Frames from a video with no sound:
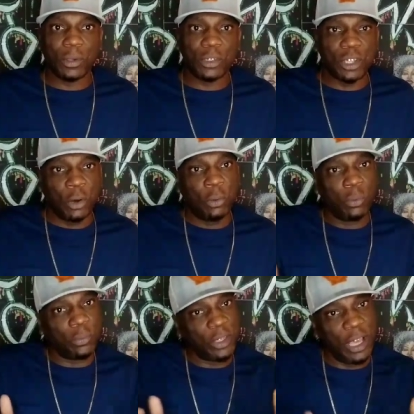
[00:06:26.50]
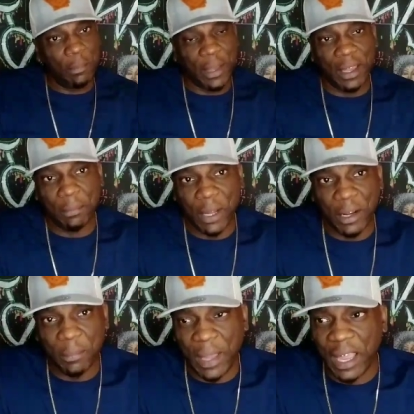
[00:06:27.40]
So, yeah, man,
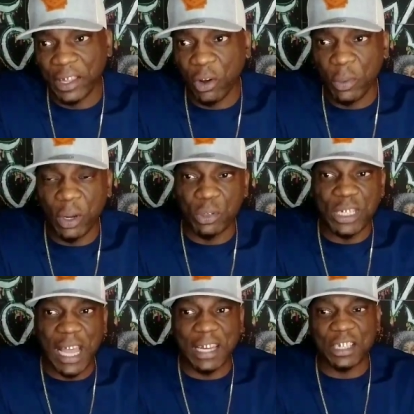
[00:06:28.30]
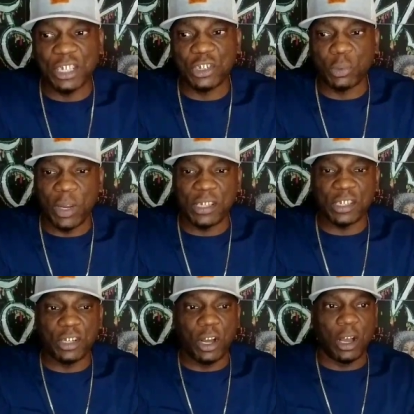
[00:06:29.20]
Moneybagg, yo, we're going to see how this
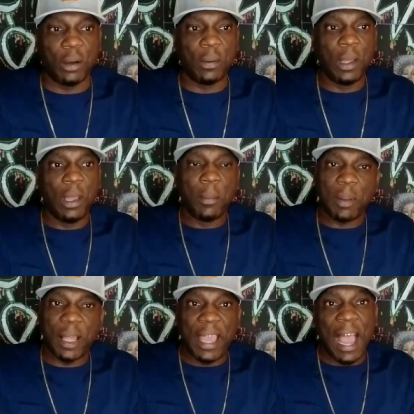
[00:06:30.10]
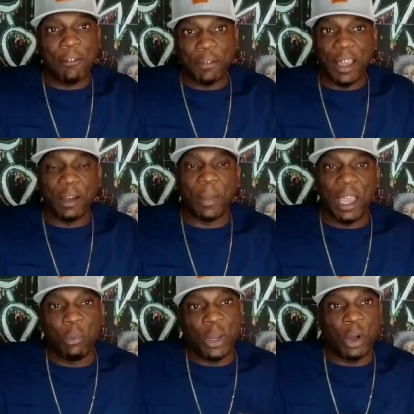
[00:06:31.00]
situation uh, play out, fam.
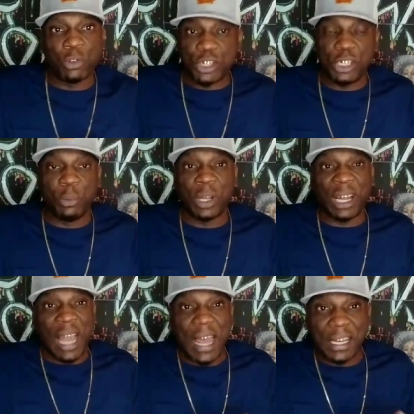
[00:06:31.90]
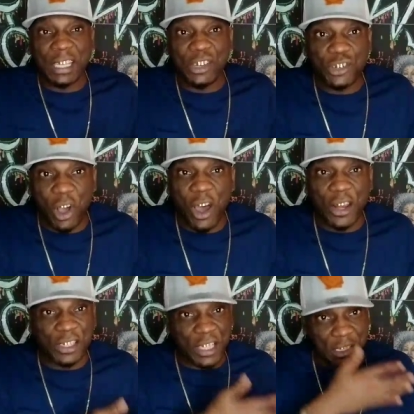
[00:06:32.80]
And we're going to see what a lot of these
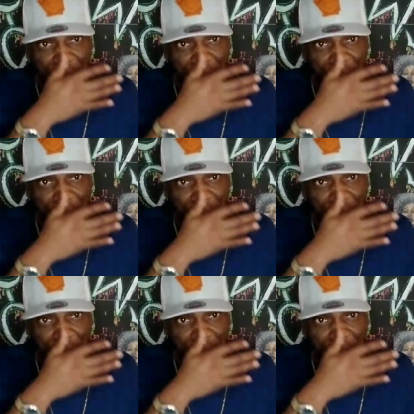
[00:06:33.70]
artists that's